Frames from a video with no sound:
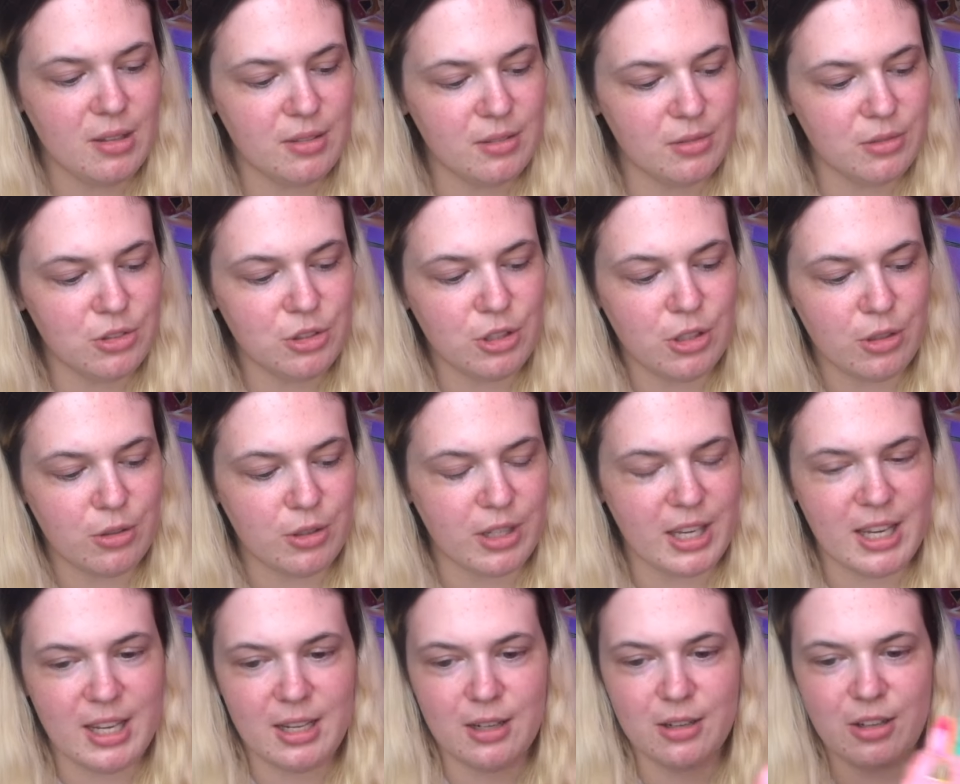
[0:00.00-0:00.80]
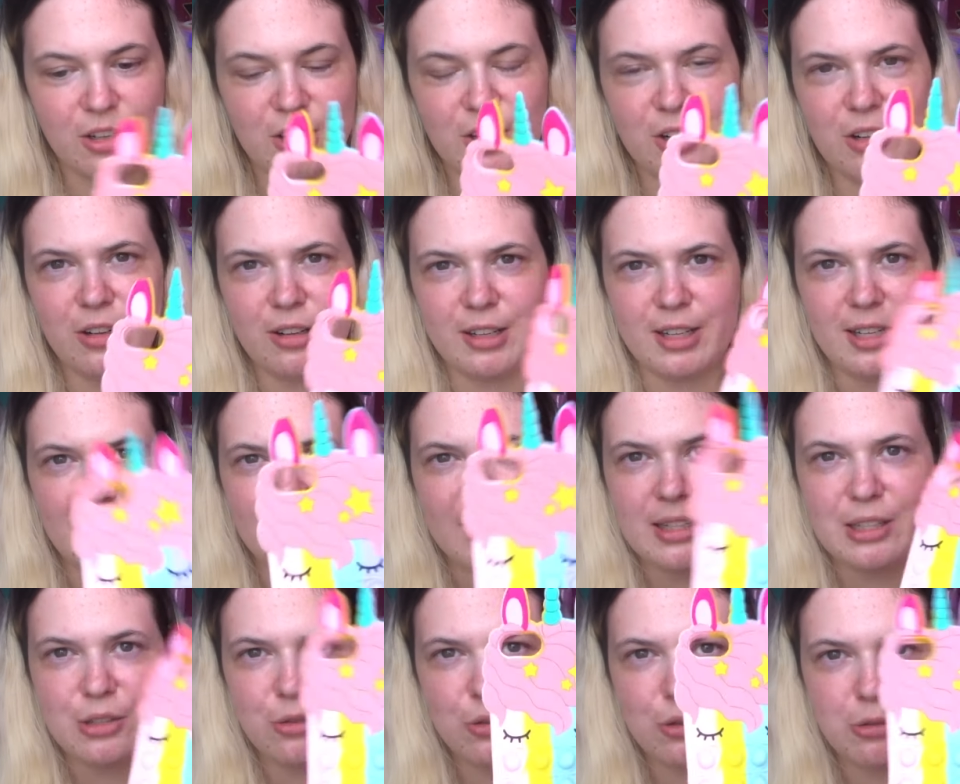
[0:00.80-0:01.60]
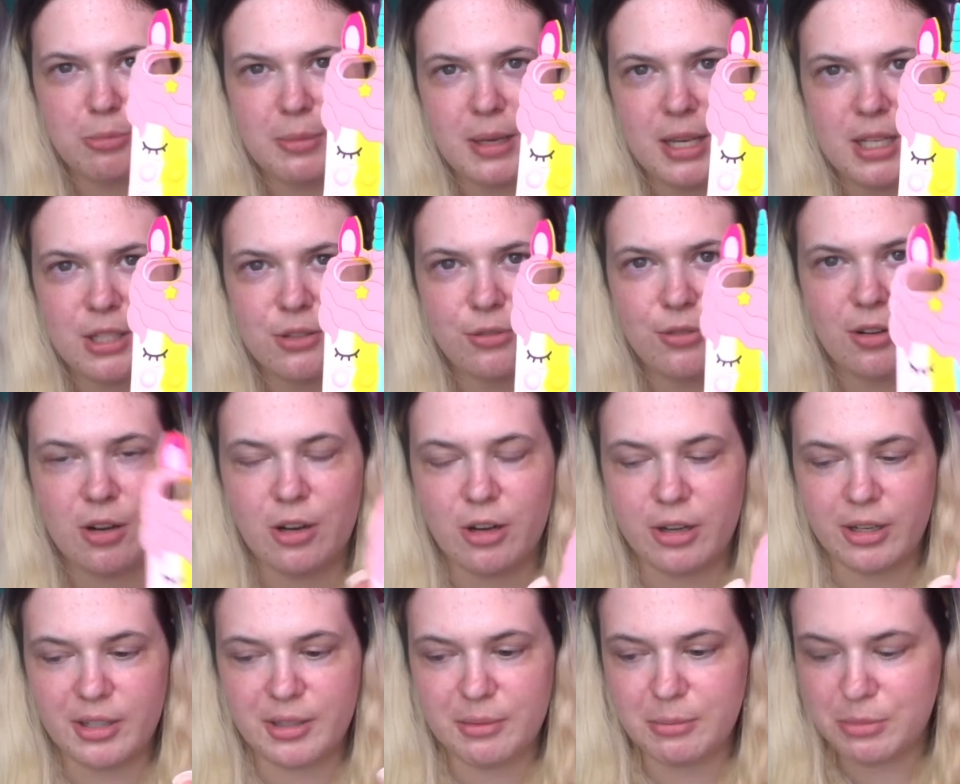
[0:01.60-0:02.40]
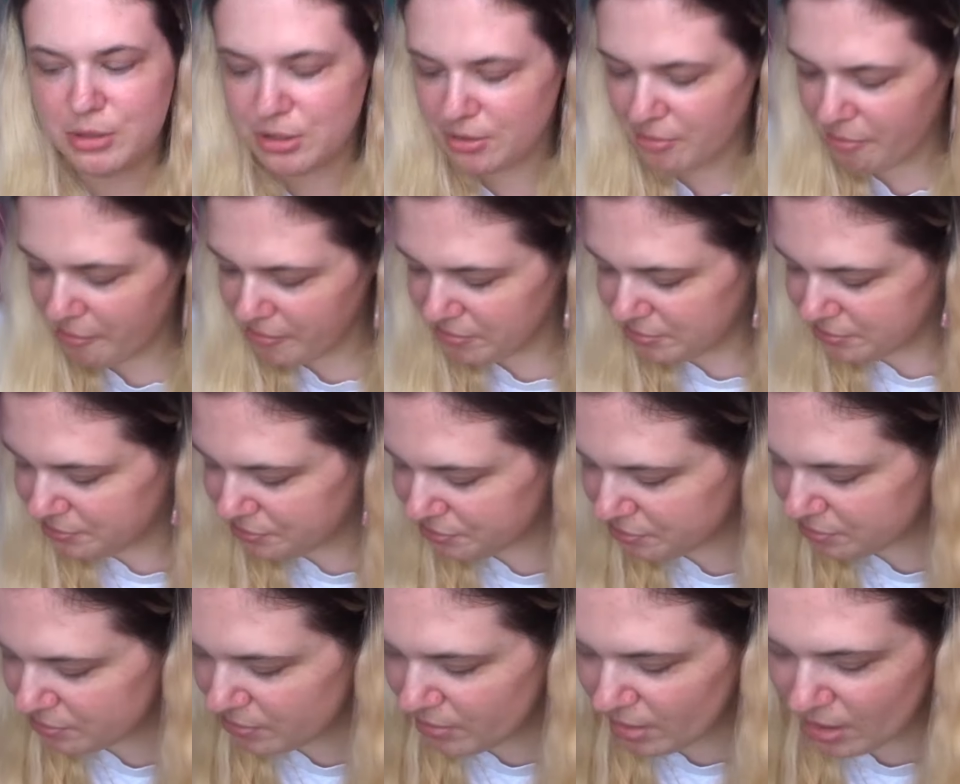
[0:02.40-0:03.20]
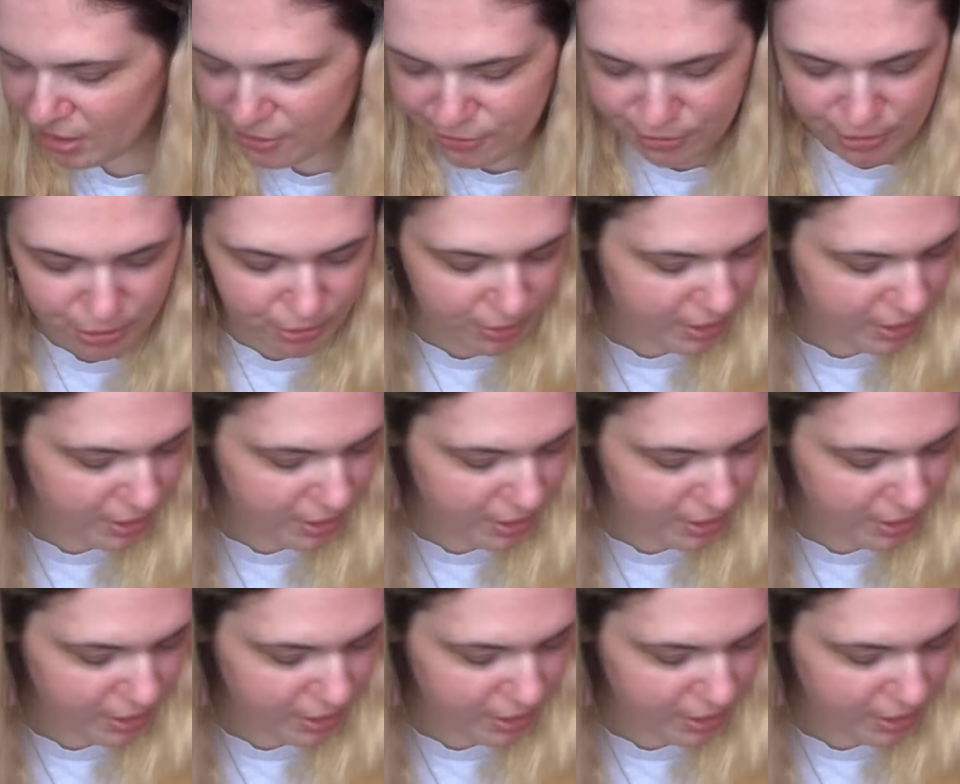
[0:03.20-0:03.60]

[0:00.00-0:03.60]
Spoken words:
So again, kind of like a Little Space vibes phone